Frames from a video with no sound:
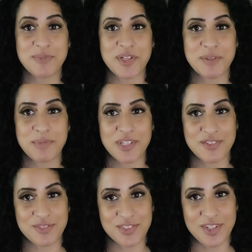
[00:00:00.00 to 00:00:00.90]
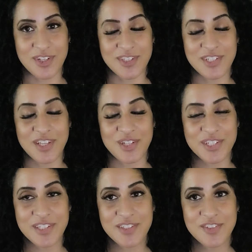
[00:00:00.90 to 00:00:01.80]
my Patreon
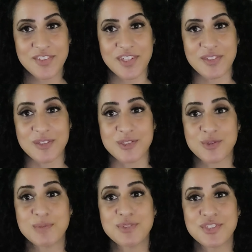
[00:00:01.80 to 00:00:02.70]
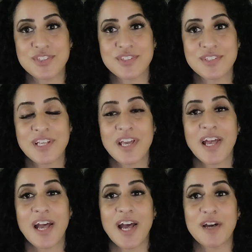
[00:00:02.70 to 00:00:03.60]
linked in the description.
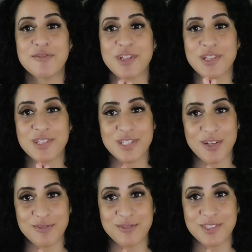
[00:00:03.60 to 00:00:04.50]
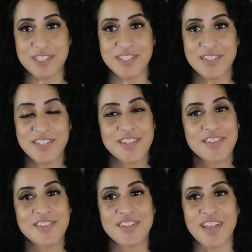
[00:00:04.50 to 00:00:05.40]
Have a lovely
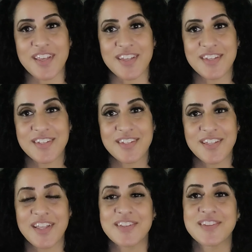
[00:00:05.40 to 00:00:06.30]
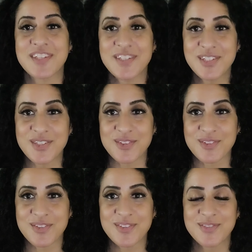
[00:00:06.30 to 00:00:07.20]
day. And thank
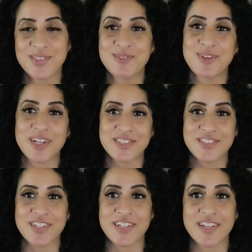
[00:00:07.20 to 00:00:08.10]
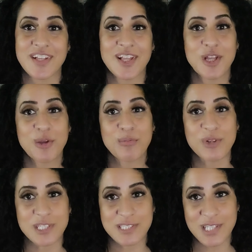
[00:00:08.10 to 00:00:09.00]
you for watching.
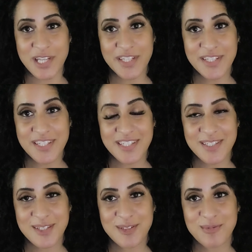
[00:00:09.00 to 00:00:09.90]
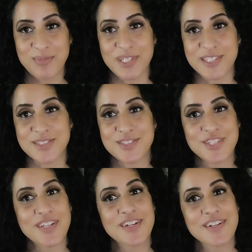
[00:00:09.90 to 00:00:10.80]
Please like, please
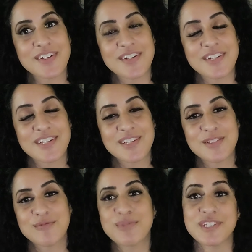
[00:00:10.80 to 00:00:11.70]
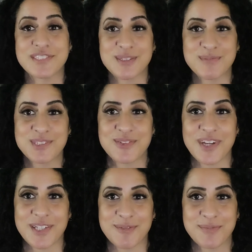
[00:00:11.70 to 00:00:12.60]
share, please subscribe.